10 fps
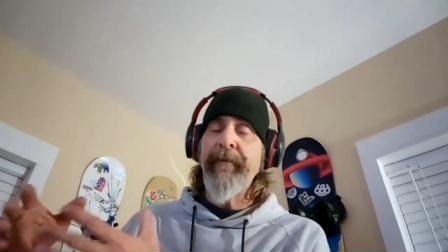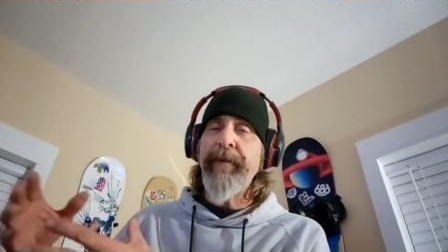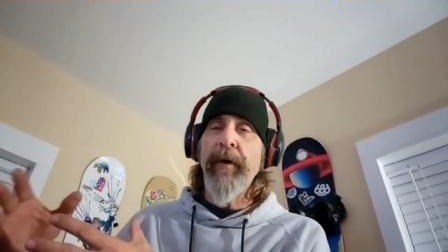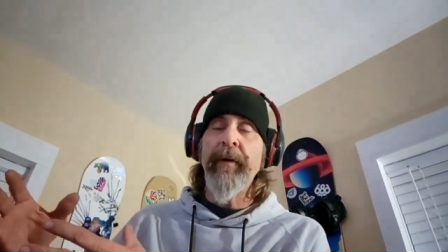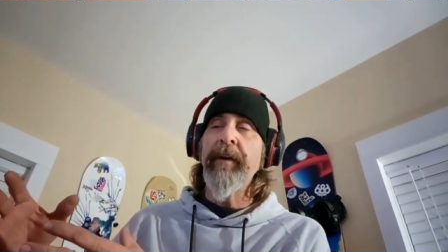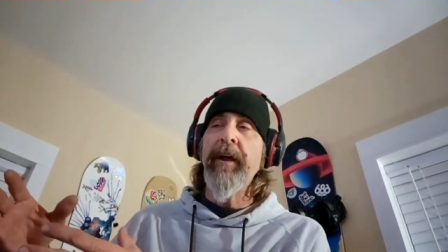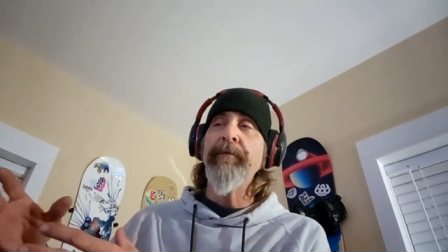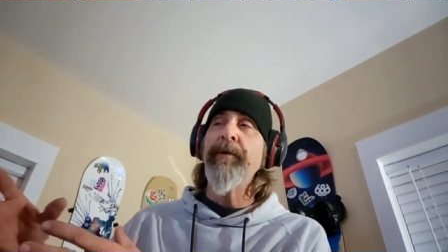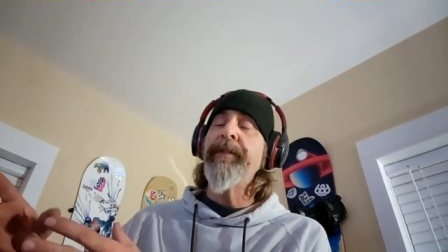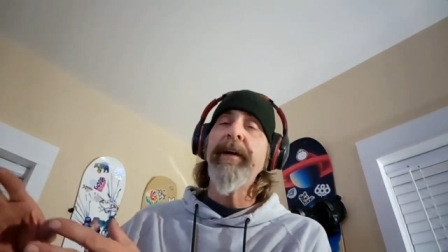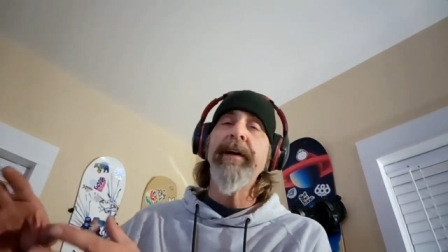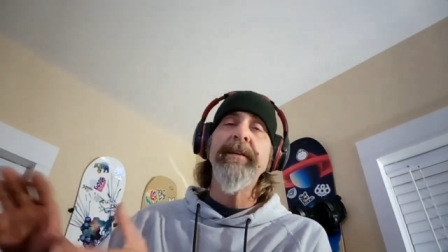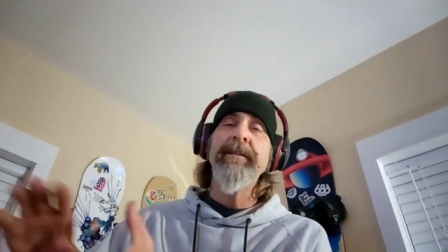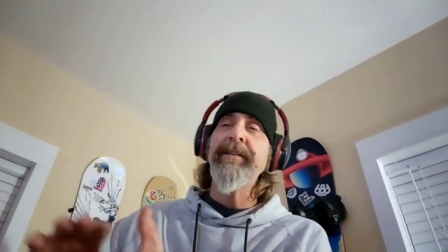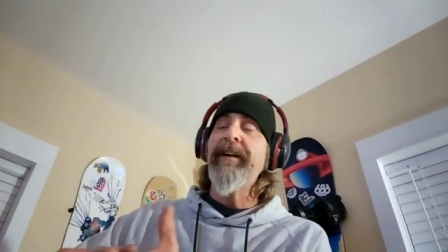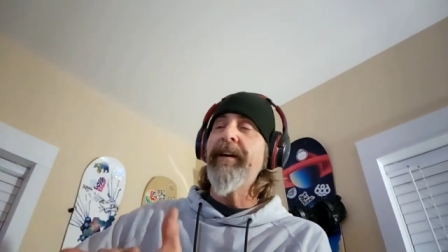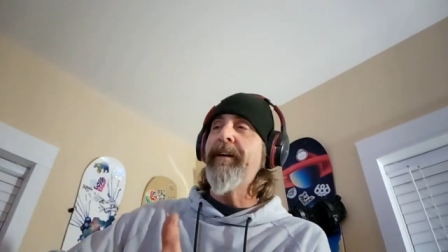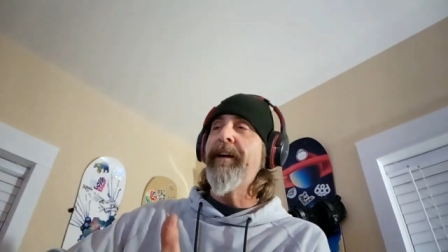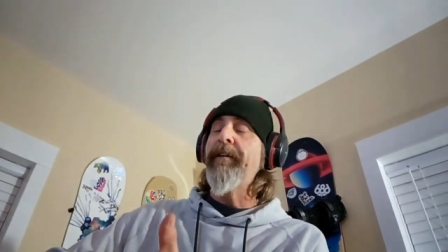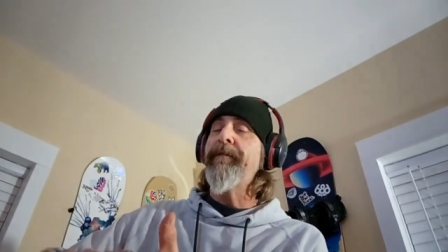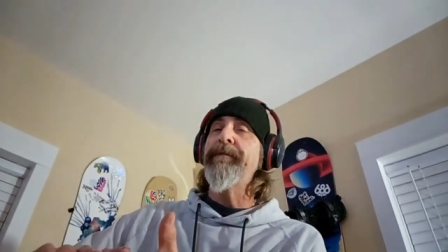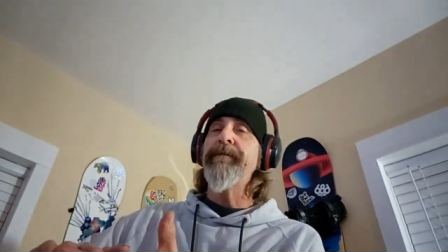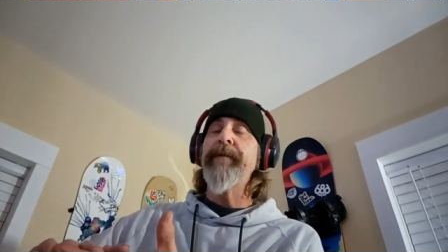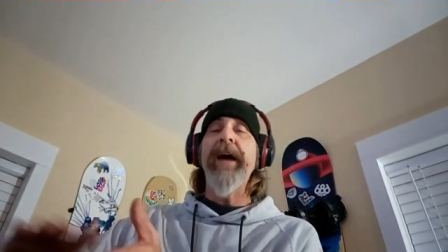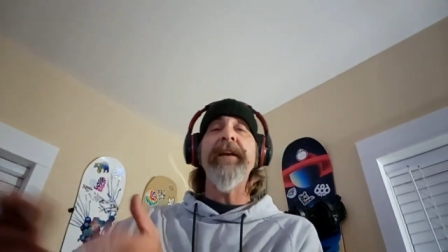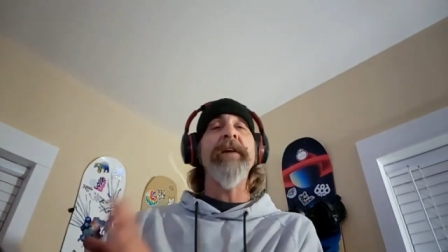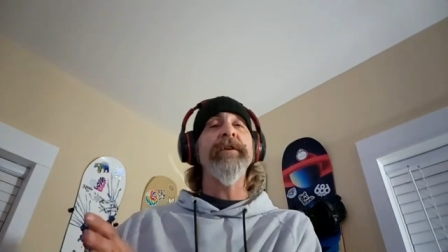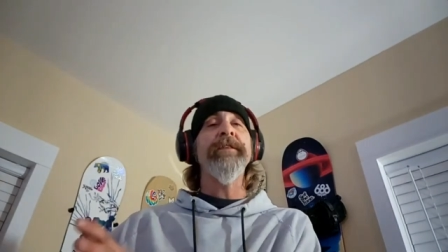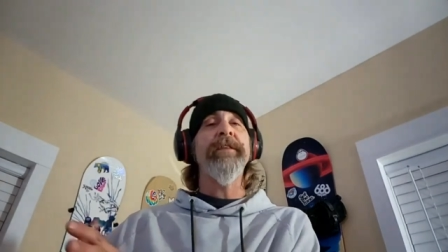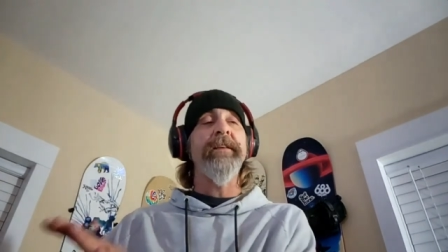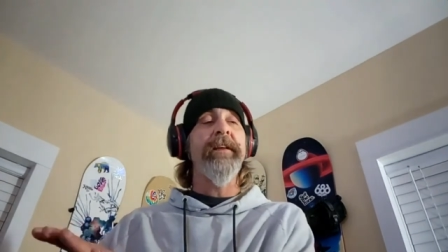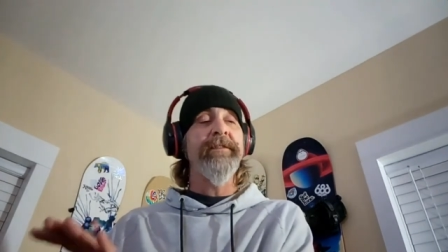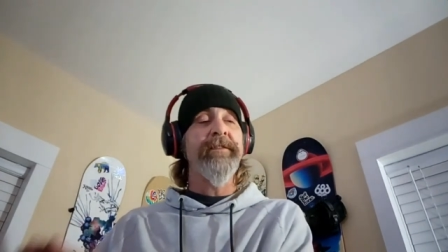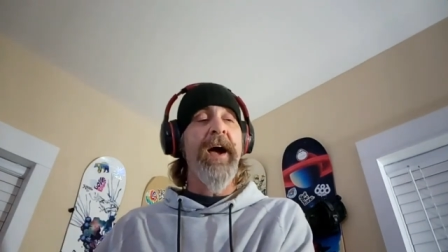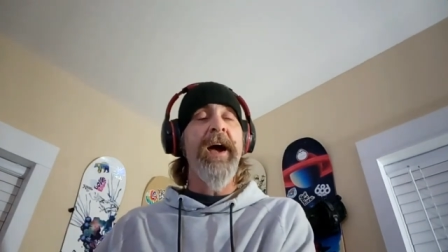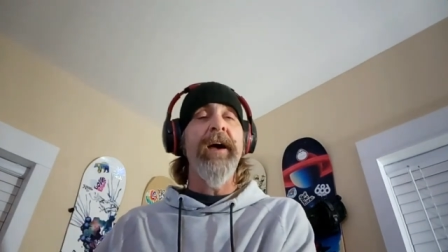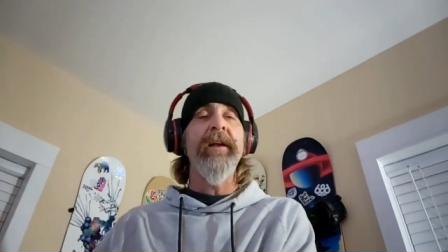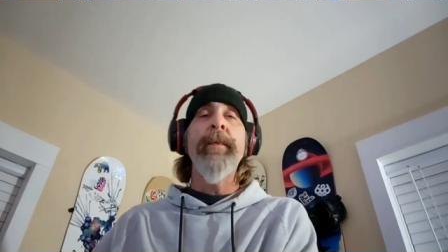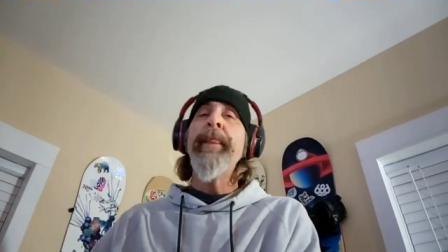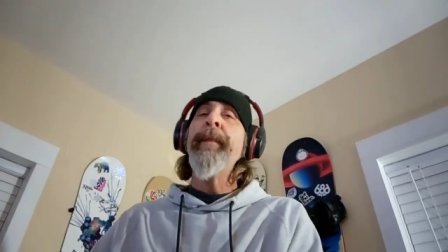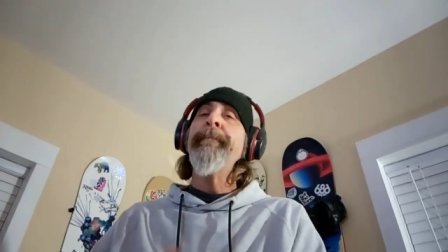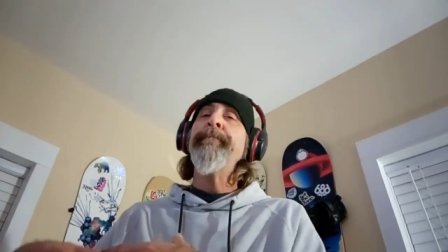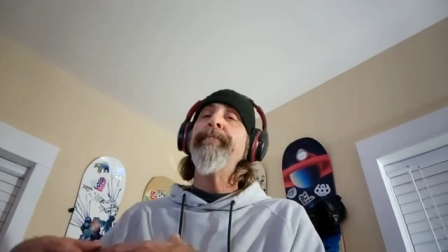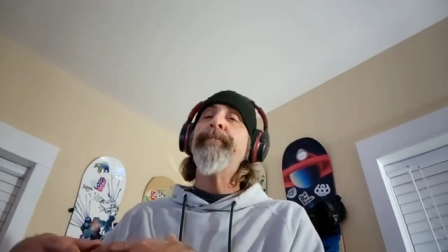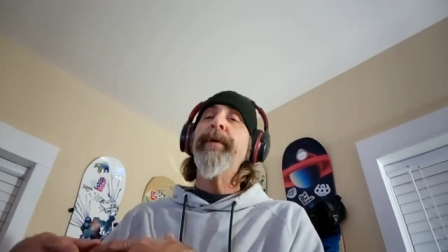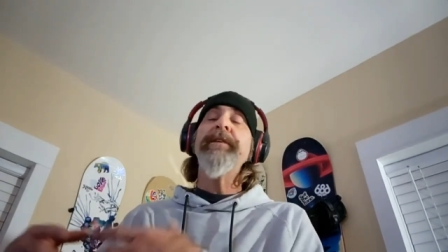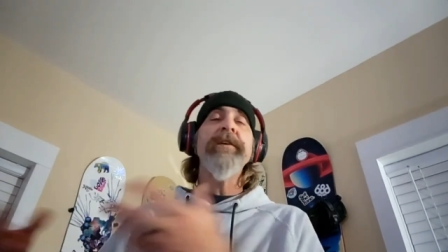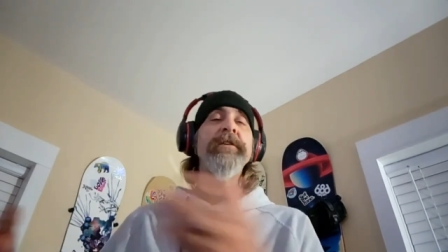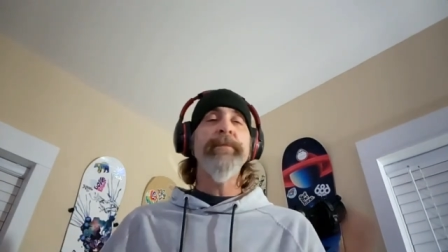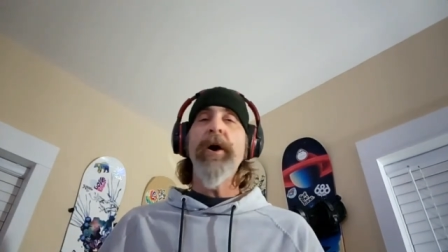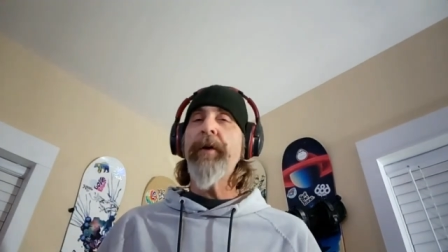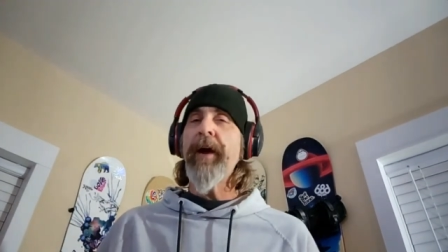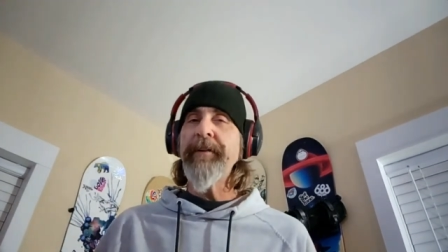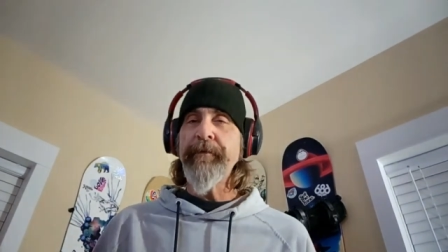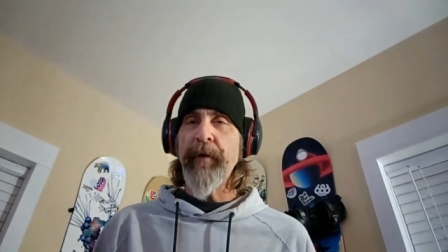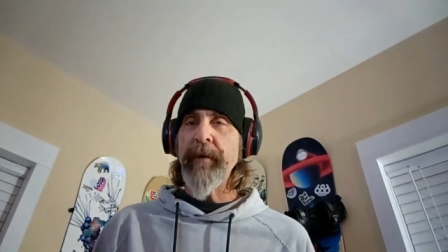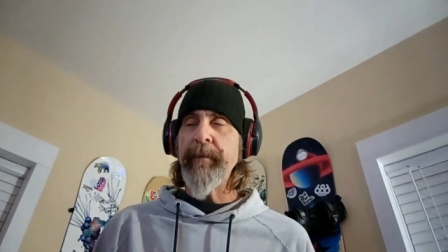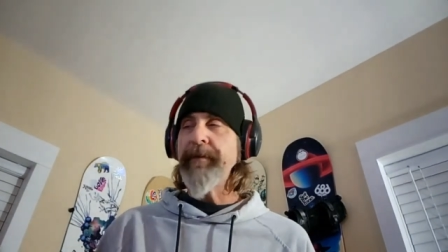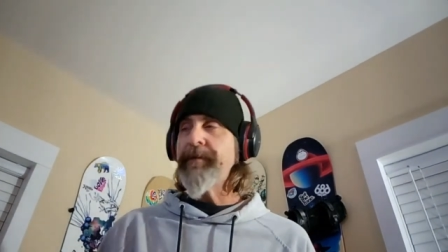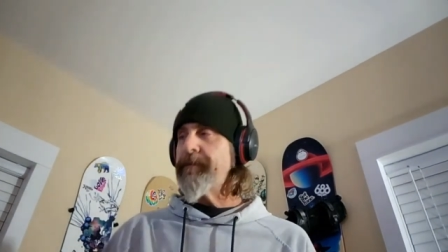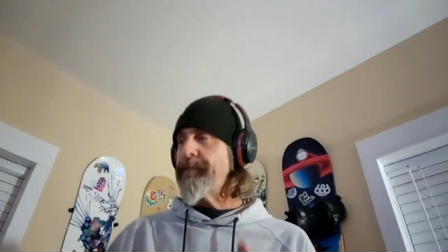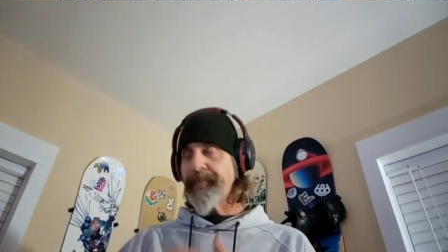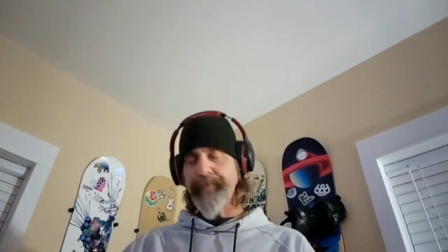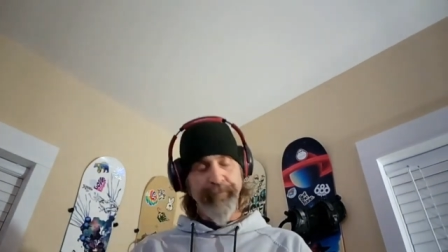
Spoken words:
I've fallen in love with it. I've gotten everything that he's got. He sends me all kinds of things,